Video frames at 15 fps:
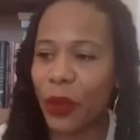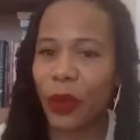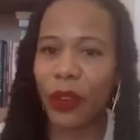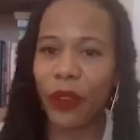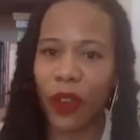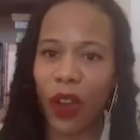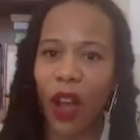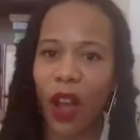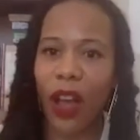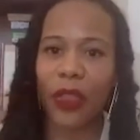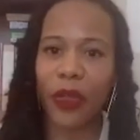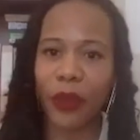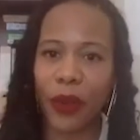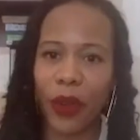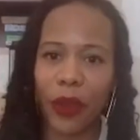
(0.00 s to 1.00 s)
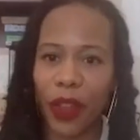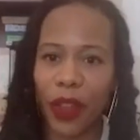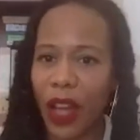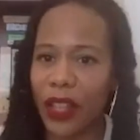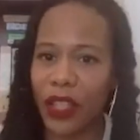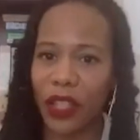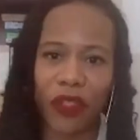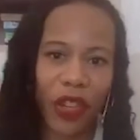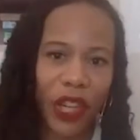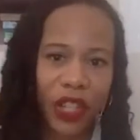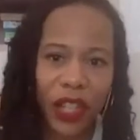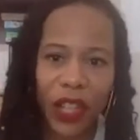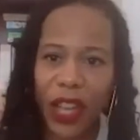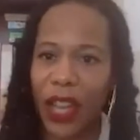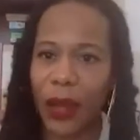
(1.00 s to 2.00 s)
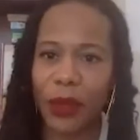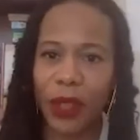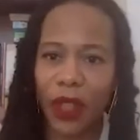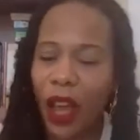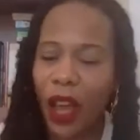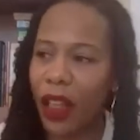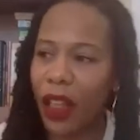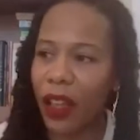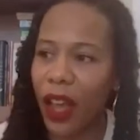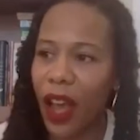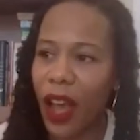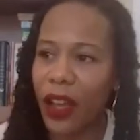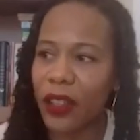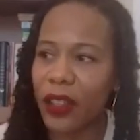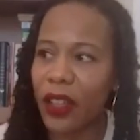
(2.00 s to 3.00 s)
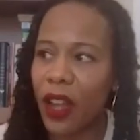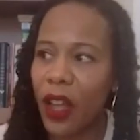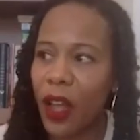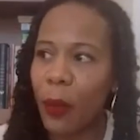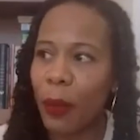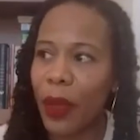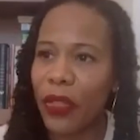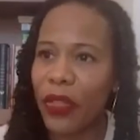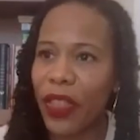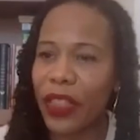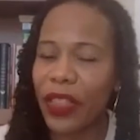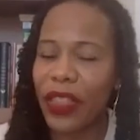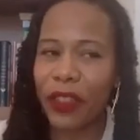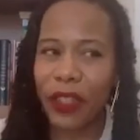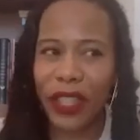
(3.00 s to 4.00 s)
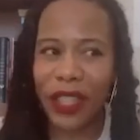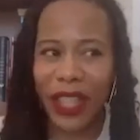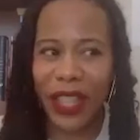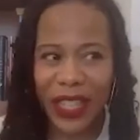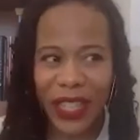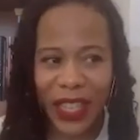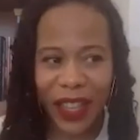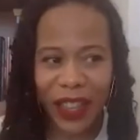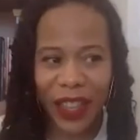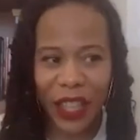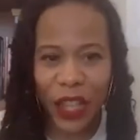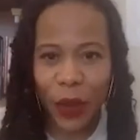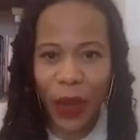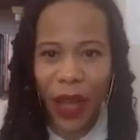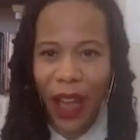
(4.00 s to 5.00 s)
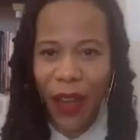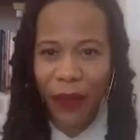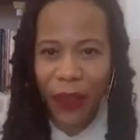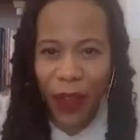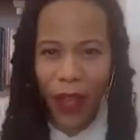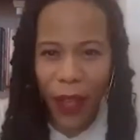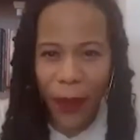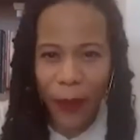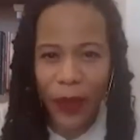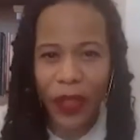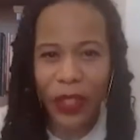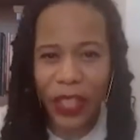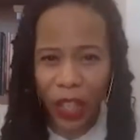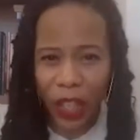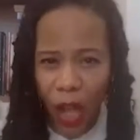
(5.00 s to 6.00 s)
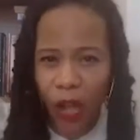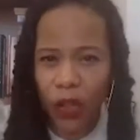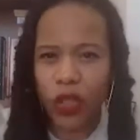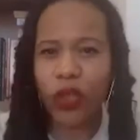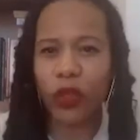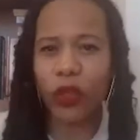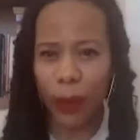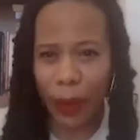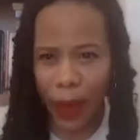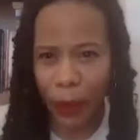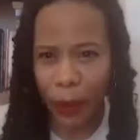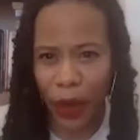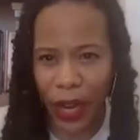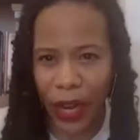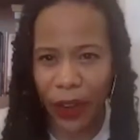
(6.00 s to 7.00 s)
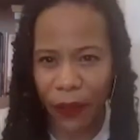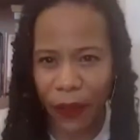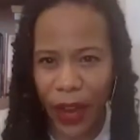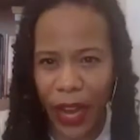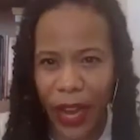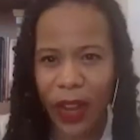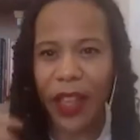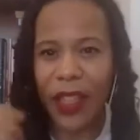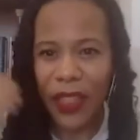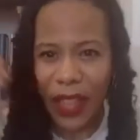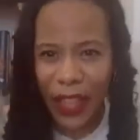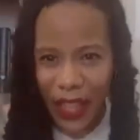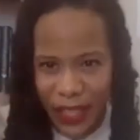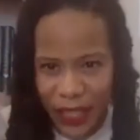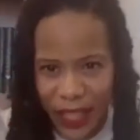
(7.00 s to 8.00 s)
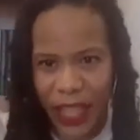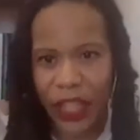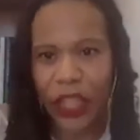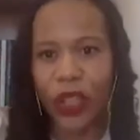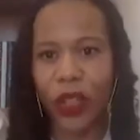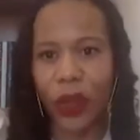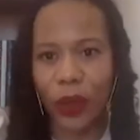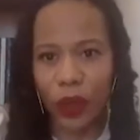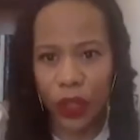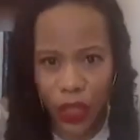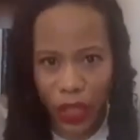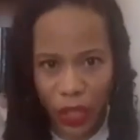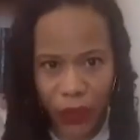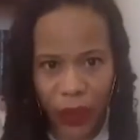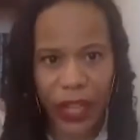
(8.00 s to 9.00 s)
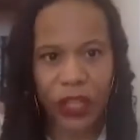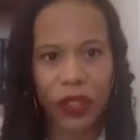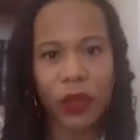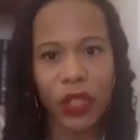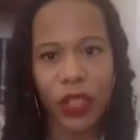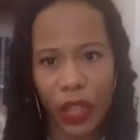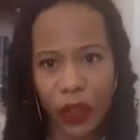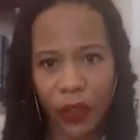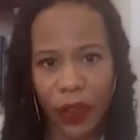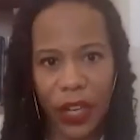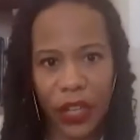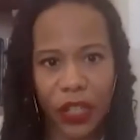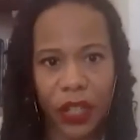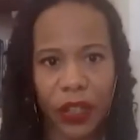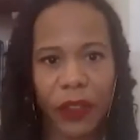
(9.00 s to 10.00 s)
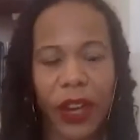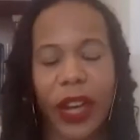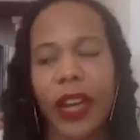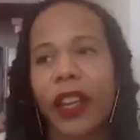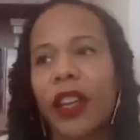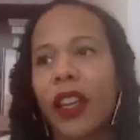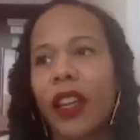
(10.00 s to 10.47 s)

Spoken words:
You wouldn't have gone through the concentration camps and the Holocaust. But there's this idea that you have is a cultural memory, right? That continues generation with generation, right?